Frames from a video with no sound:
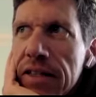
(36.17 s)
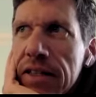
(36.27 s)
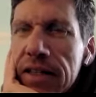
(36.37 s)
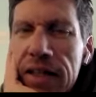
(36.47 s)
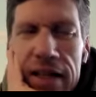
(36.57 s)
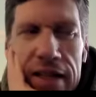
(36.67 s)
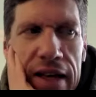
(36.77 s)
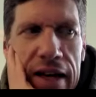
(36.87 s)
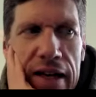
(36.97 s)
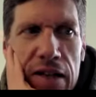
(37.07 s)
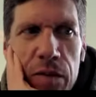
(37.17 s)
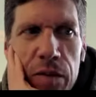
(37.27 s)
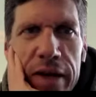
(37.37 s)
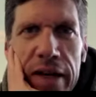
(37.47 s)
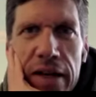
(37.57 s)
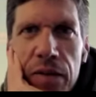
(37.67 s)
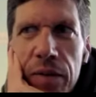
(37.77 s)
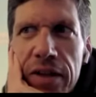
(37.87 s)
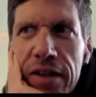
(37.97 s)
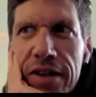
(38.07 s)
in that aspect
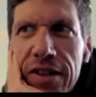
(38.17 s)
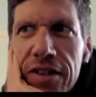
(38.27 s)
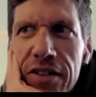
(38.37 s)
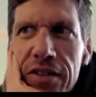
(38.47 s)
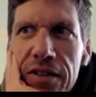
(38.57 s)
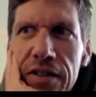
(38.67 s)
because